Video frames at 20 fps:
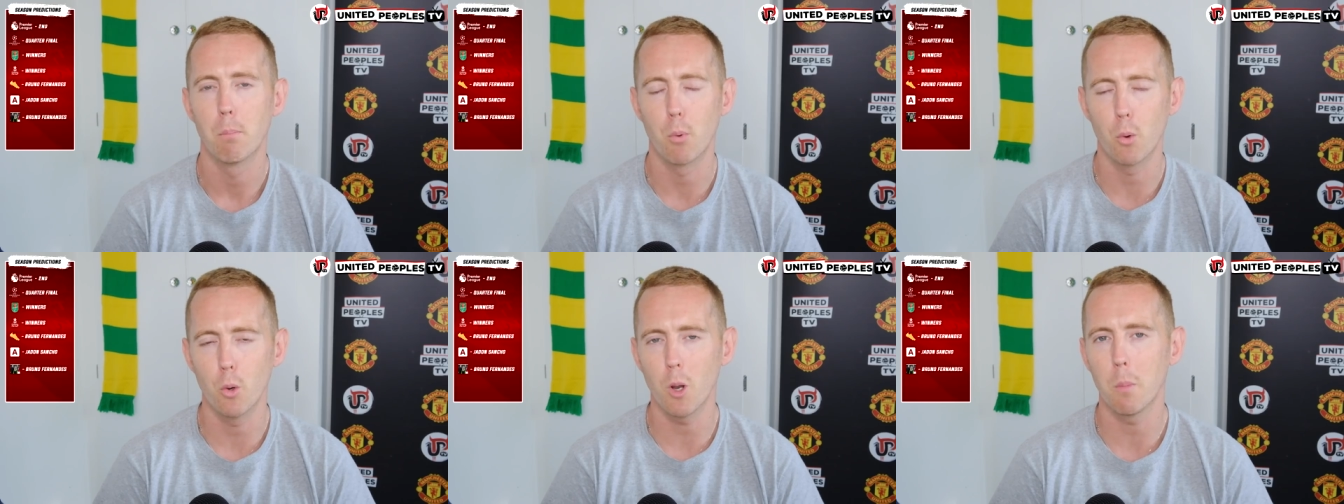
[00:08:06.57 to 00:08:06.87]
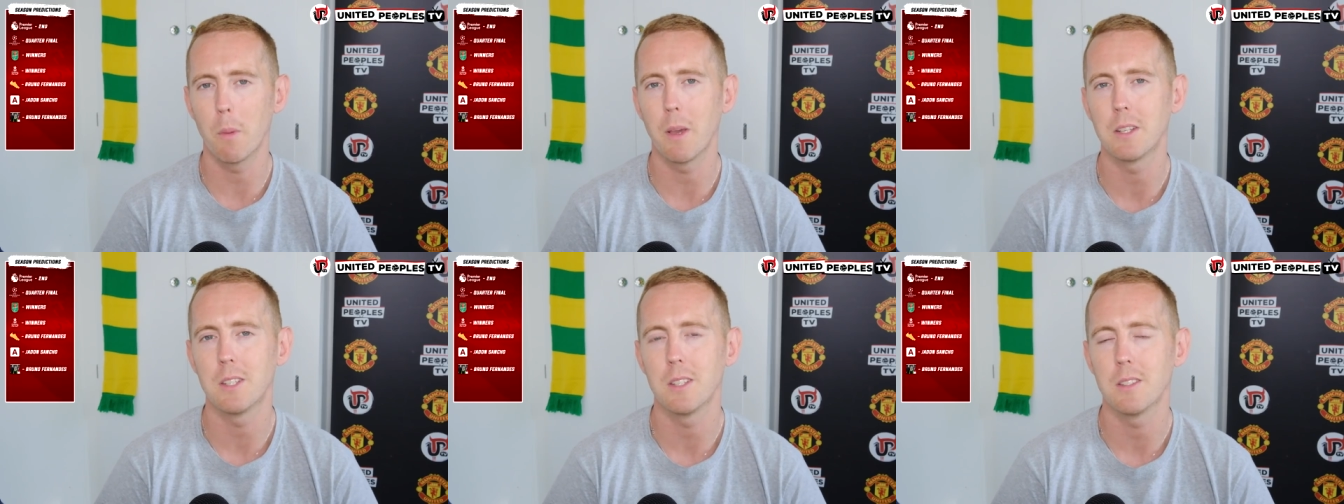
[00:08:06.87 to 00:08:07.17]
Bruno
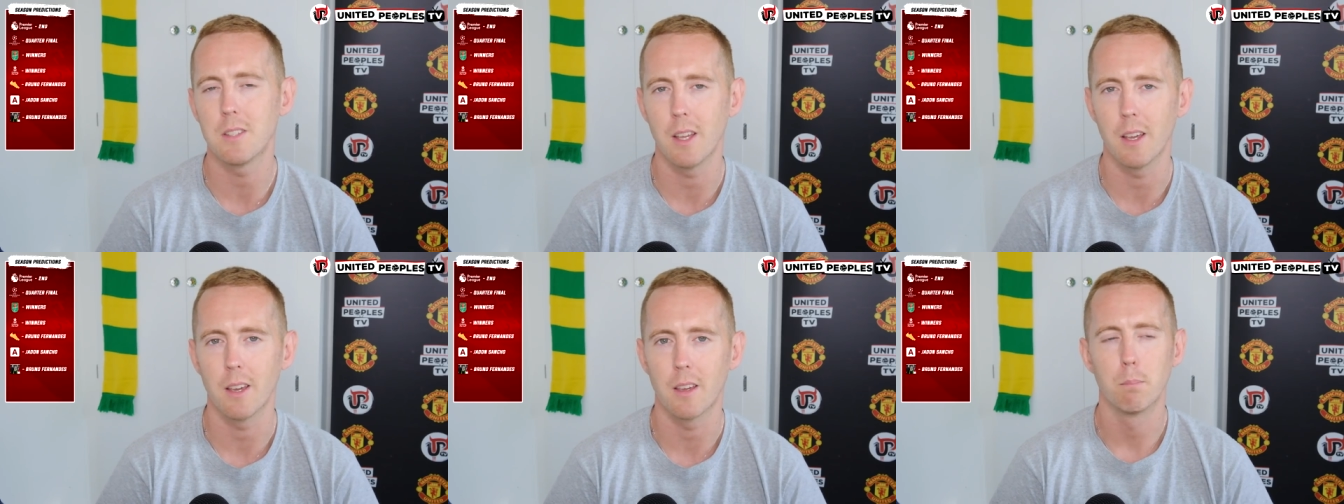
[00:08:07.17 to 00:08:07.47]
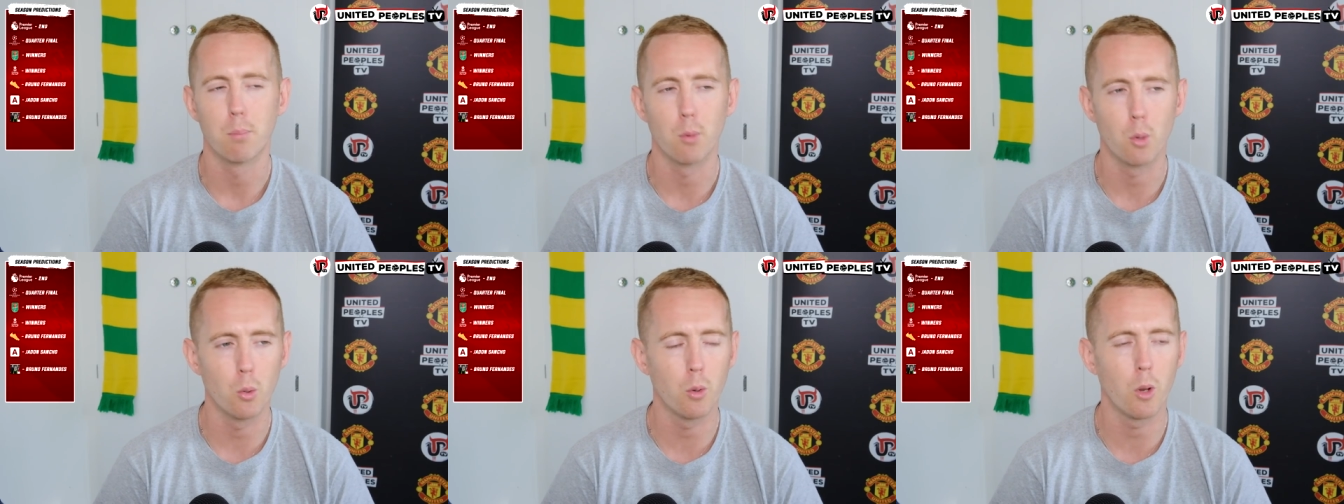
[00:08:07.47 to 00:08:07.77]
makes it tick.
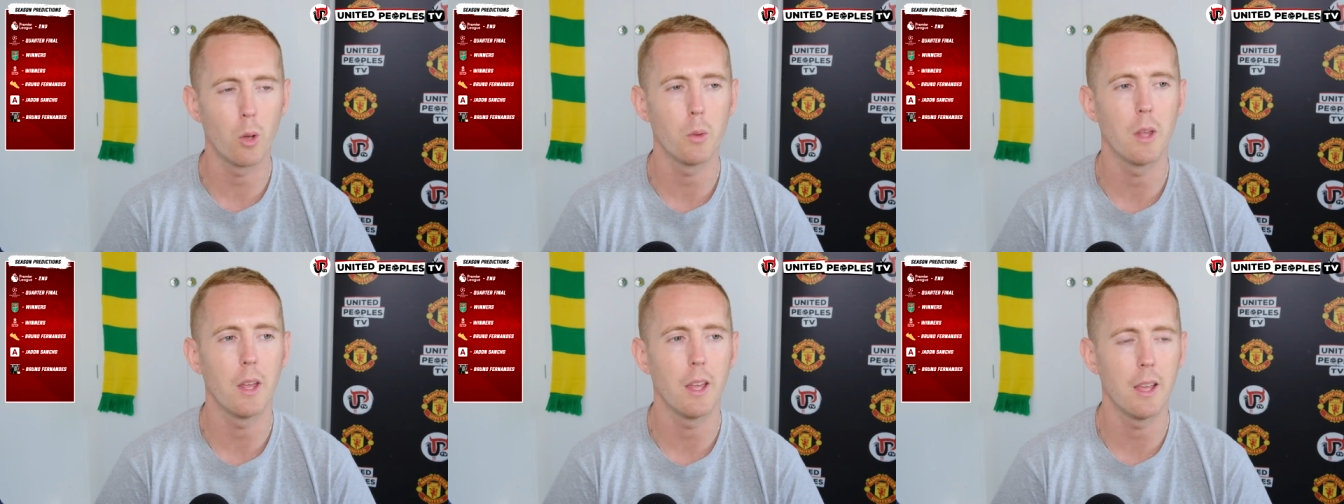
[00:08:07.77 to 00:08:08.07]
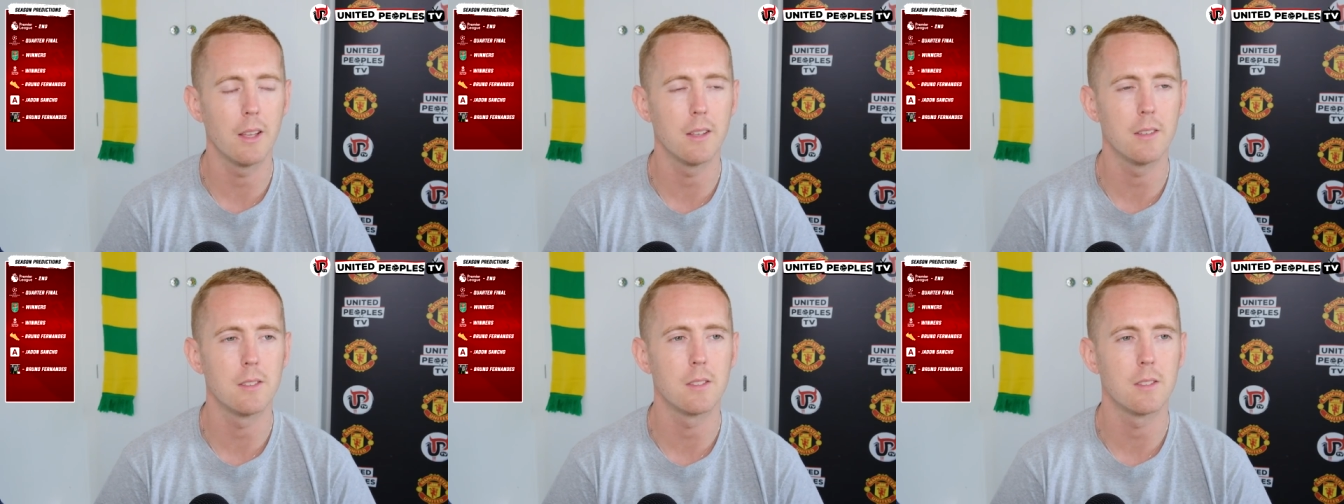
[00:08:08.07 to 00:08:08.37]
Bruno
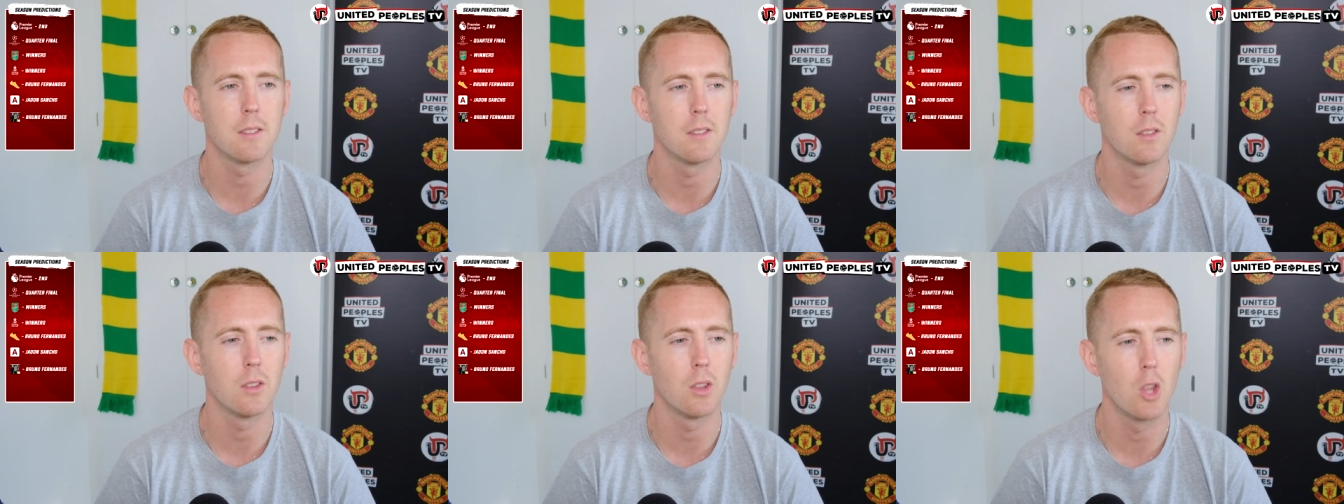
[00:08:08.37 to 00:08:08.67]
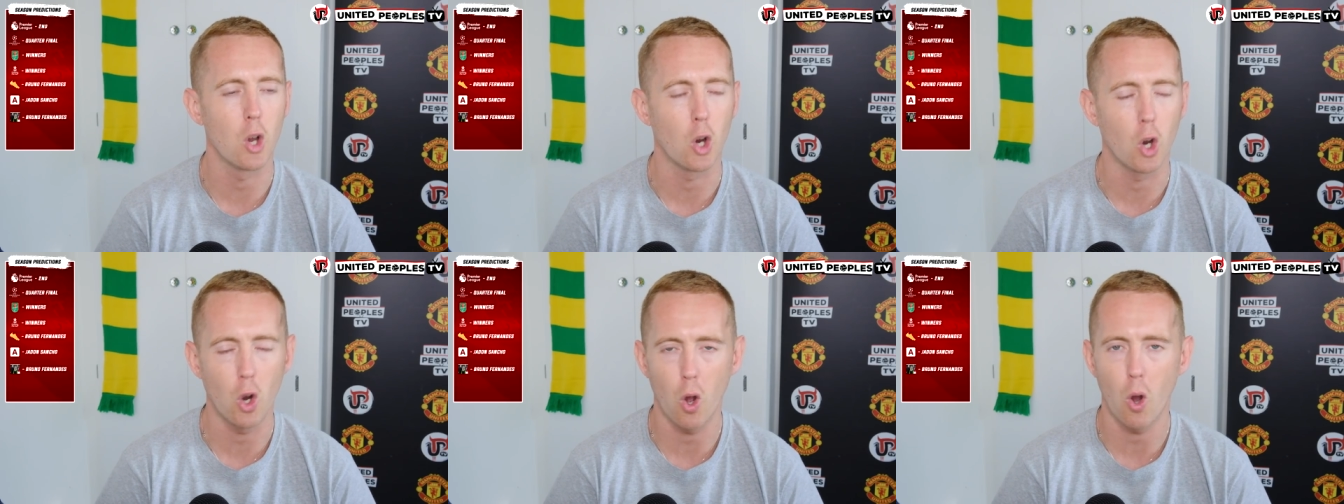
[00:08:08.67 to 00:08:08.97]
is
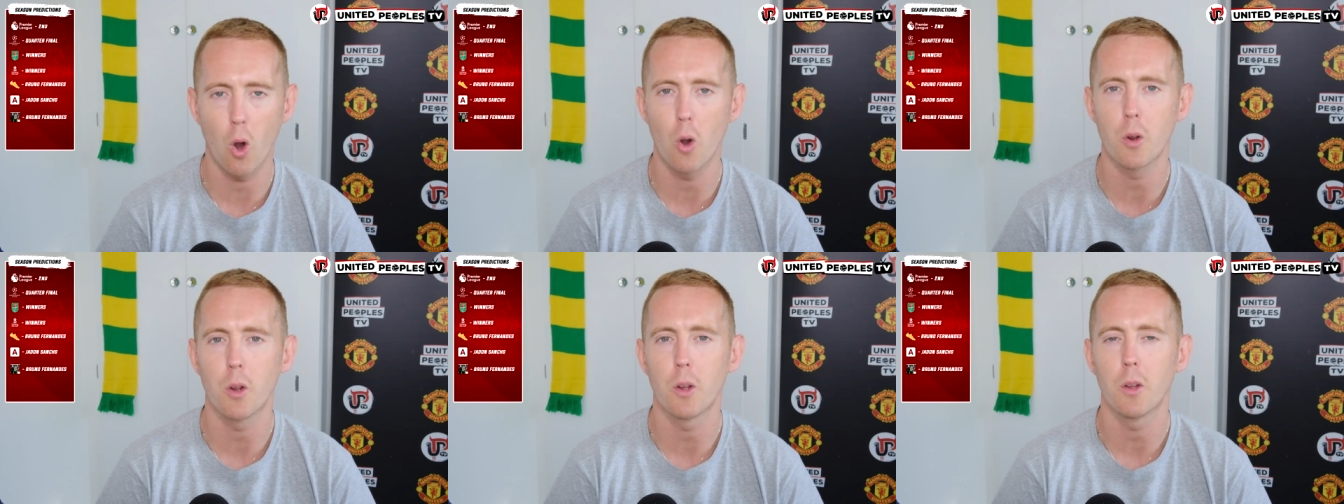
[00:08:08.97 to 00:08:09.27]
the cog